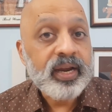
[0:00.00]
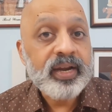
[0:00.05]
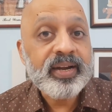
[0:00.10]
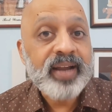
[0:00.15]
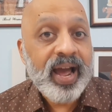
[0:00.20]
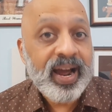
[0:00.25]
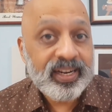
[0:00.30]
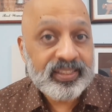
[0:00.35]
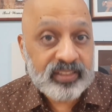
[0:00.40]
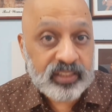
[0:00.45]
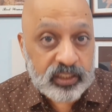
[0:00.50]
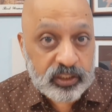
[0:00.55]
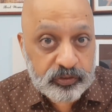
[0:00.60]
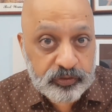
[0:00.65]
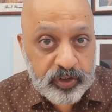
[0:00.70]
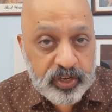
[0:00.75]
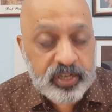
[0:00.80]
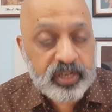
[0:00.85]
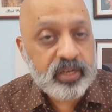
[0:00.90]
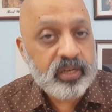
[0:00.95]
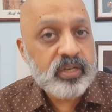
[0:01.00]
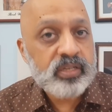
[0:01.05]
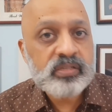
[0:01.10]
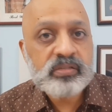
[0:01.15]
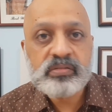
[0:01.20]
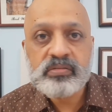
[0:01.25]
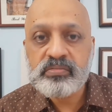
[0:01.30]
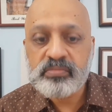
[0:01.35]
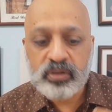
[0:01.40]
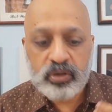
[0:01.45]
It acts as
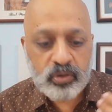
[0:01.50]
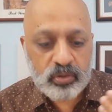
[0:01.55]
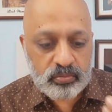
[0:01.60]
feeders, you